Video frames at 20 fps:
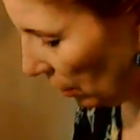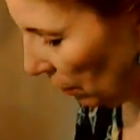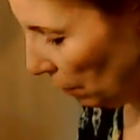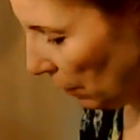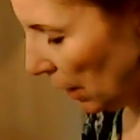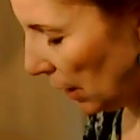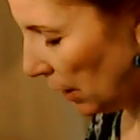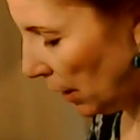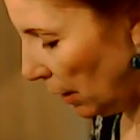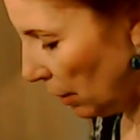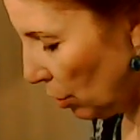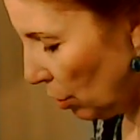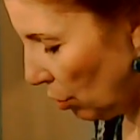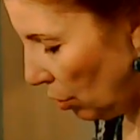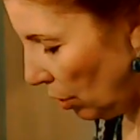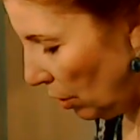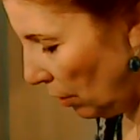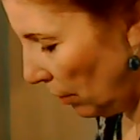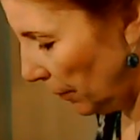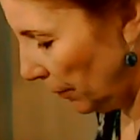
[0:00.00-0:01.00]
Make
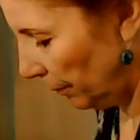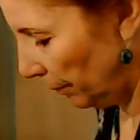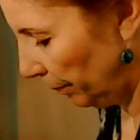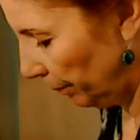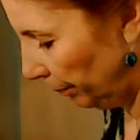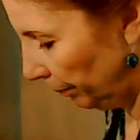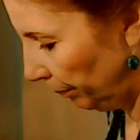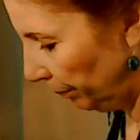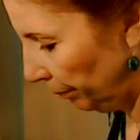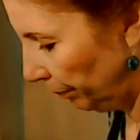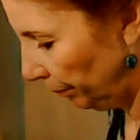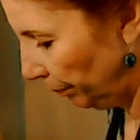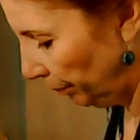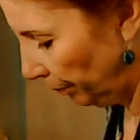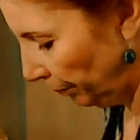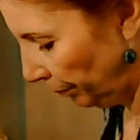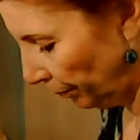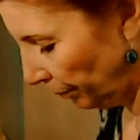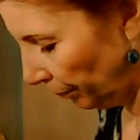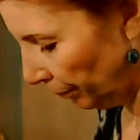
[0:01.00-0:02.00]
extra.
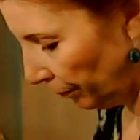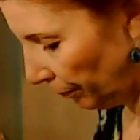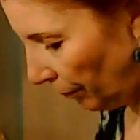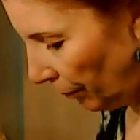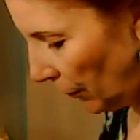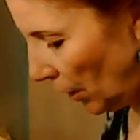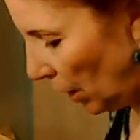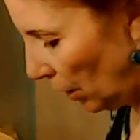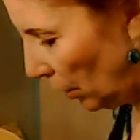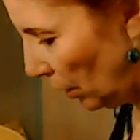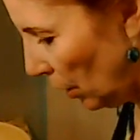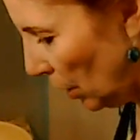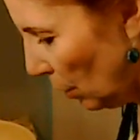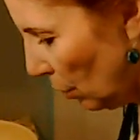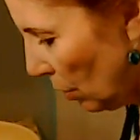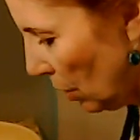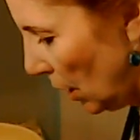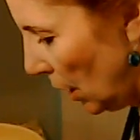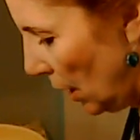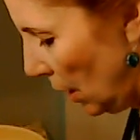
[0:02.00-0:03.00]
You can use
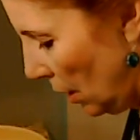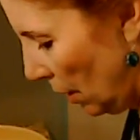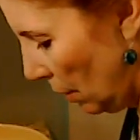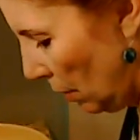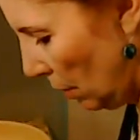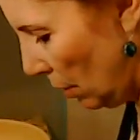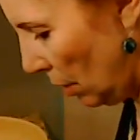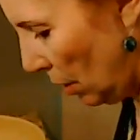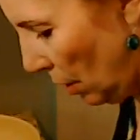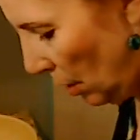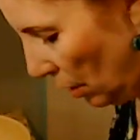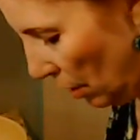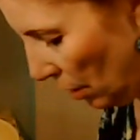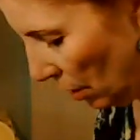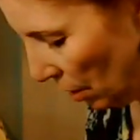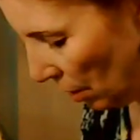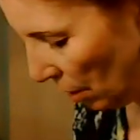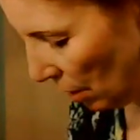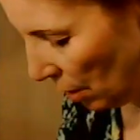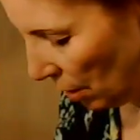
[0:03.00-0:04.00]
the ends.
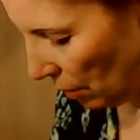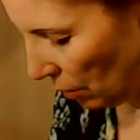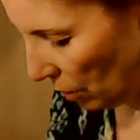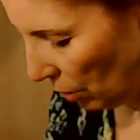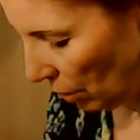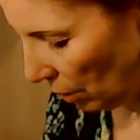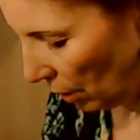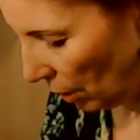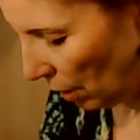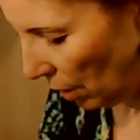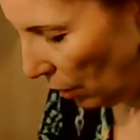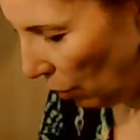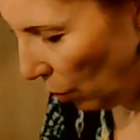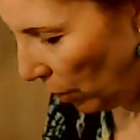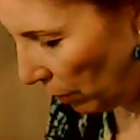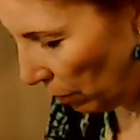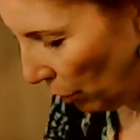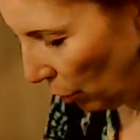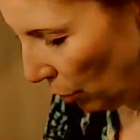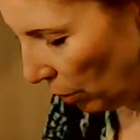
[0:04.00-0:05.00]
I'm cut
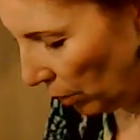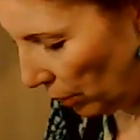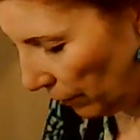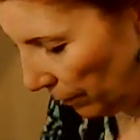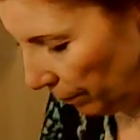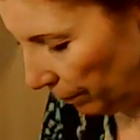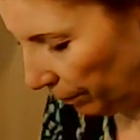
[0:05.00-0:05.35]
one more.